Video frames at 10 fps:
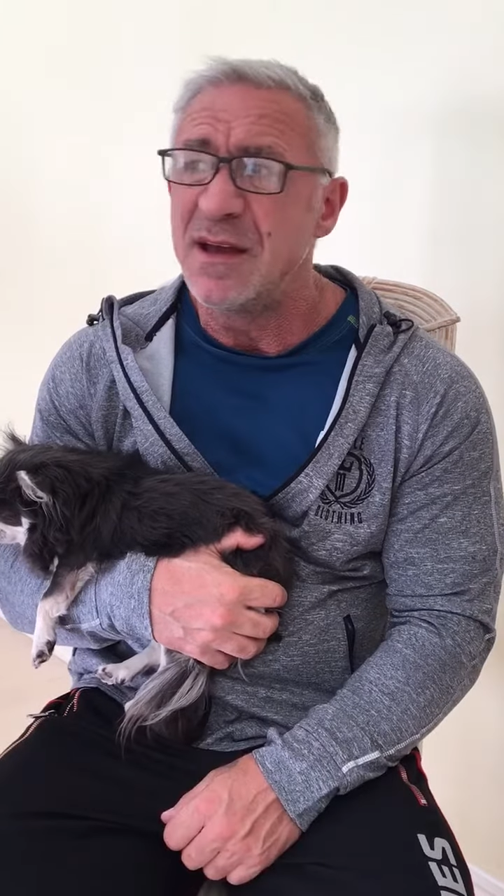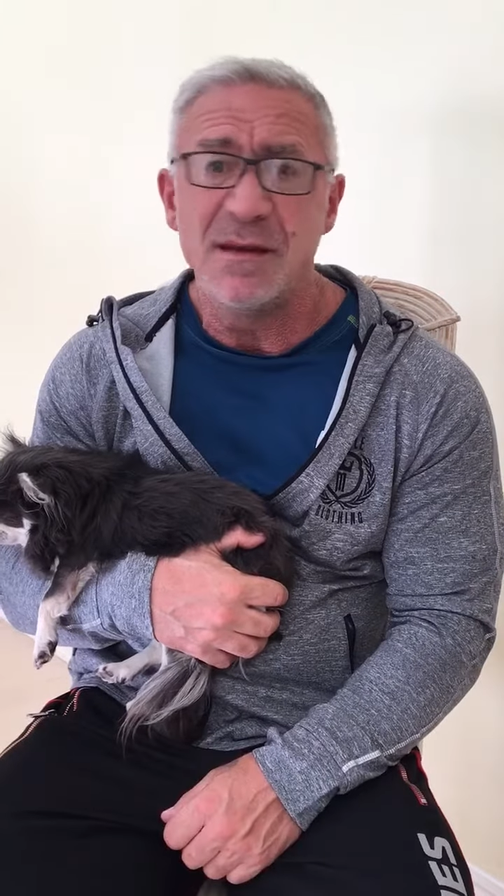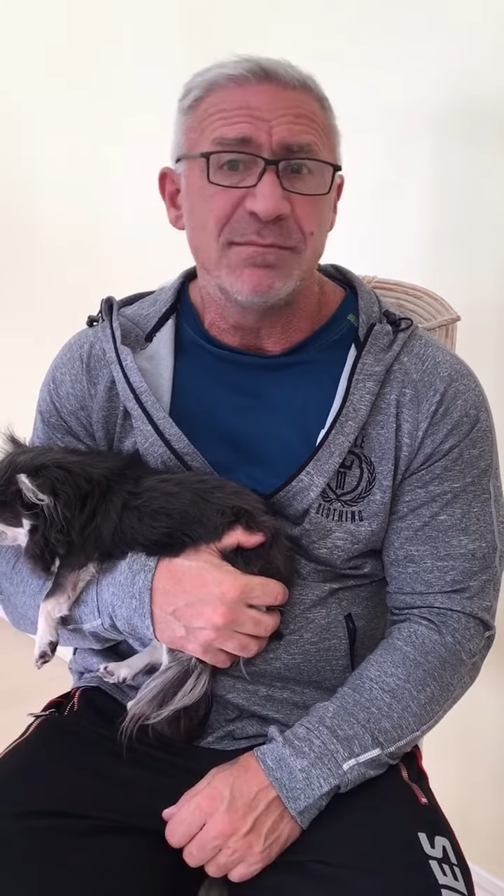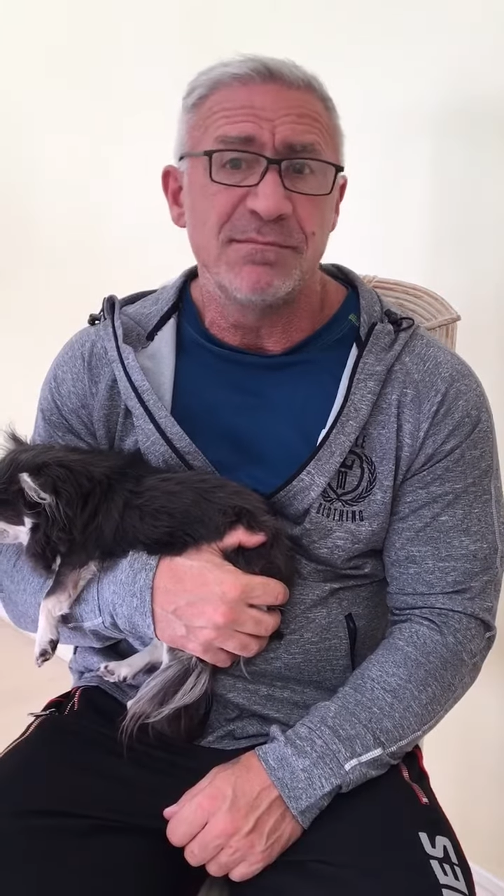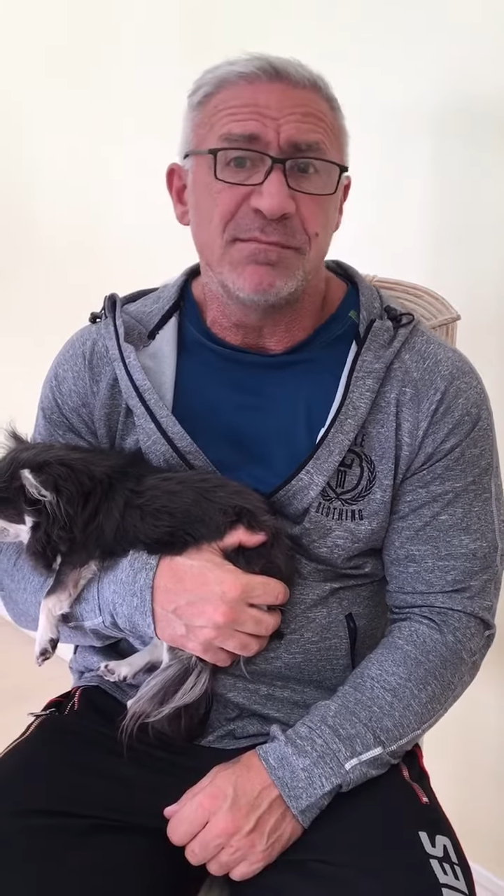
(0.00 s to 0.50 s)

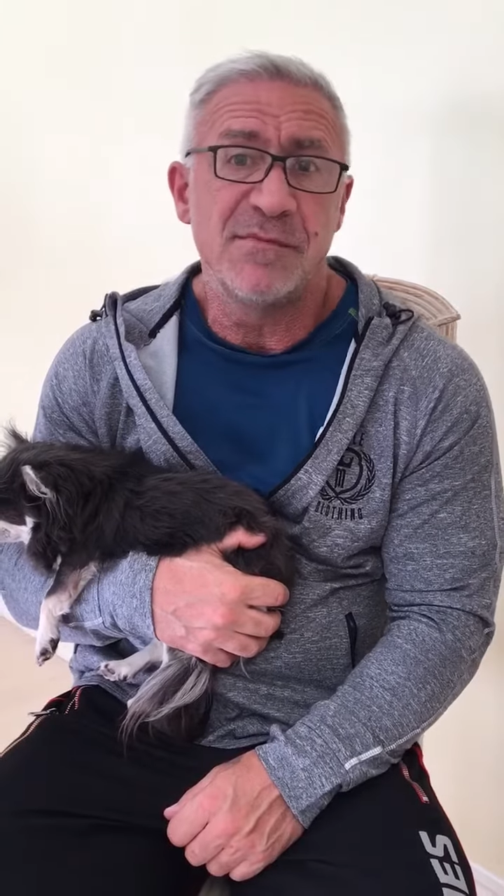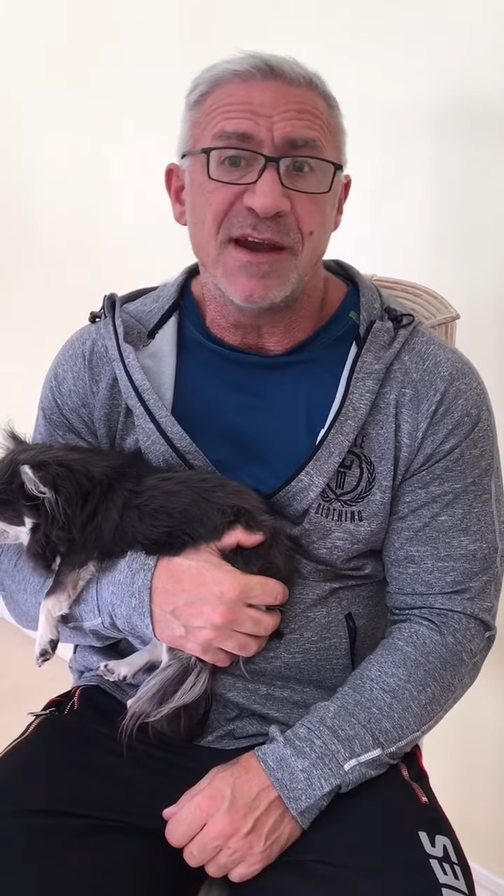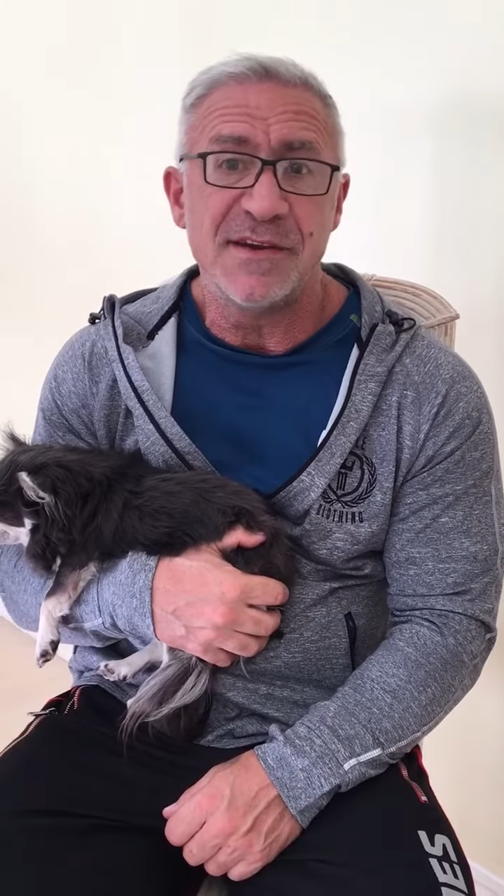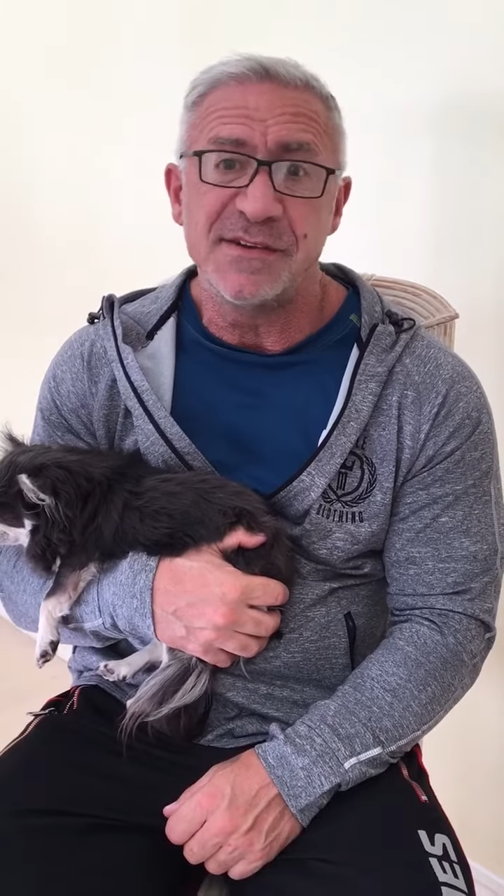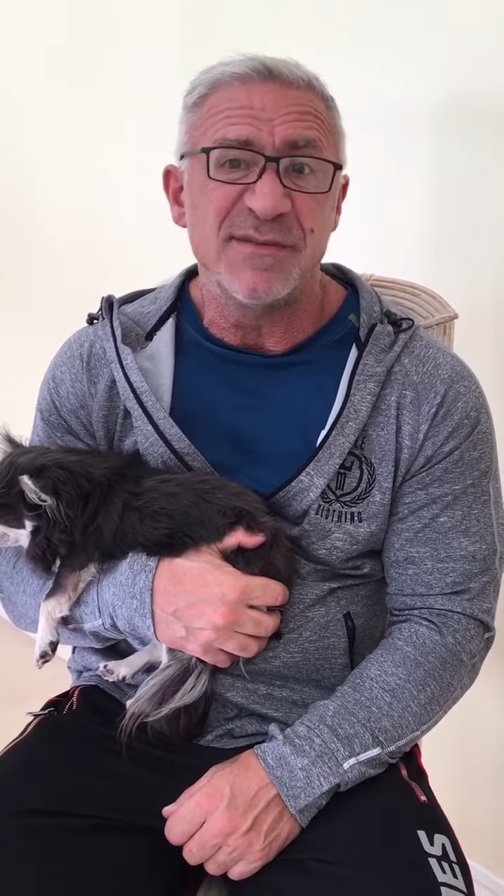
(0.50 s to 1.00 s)
in
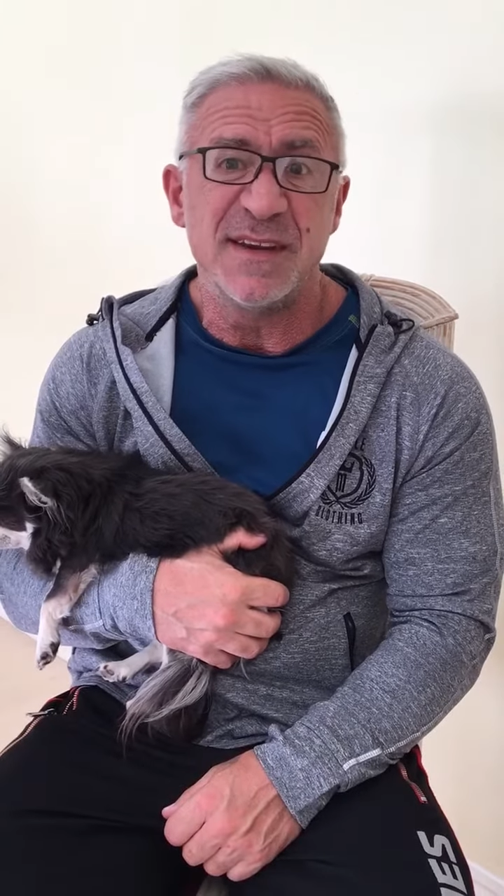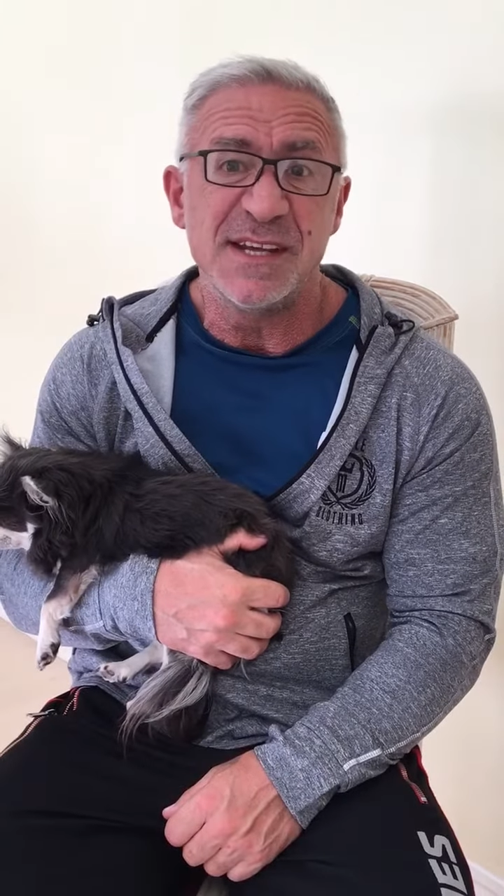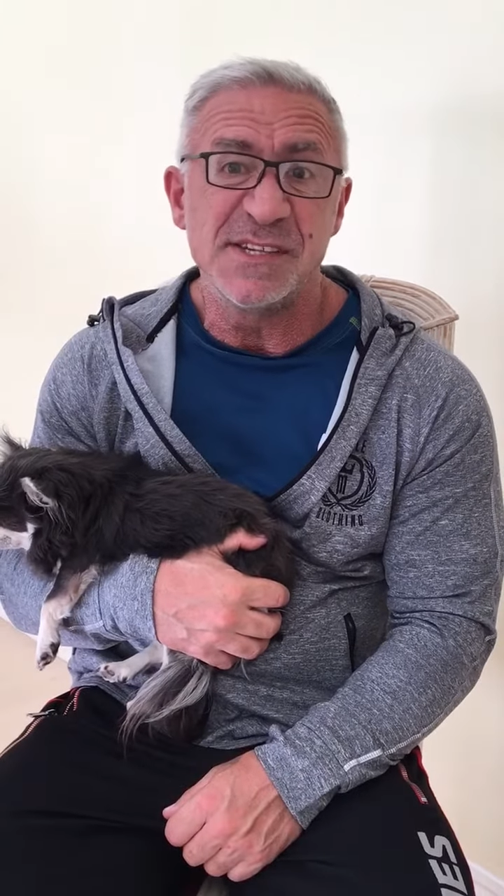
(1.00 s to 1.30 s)
relatively